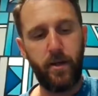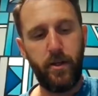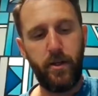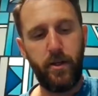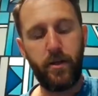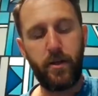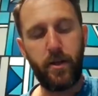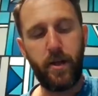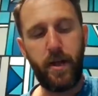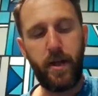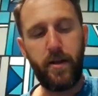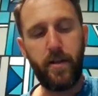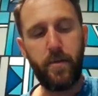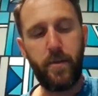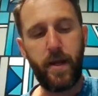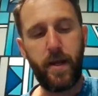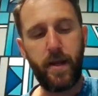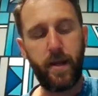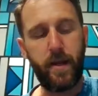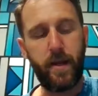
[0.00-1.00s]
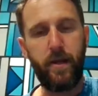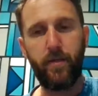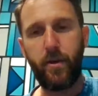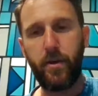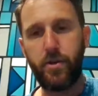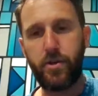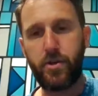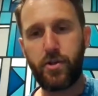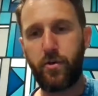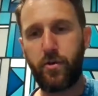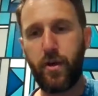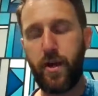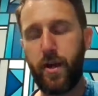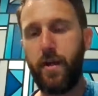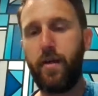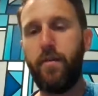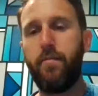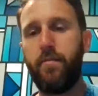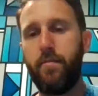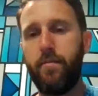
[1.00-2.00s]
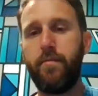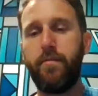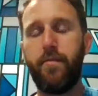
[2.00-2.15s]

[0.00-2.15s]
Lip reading: you can either be an evolutionary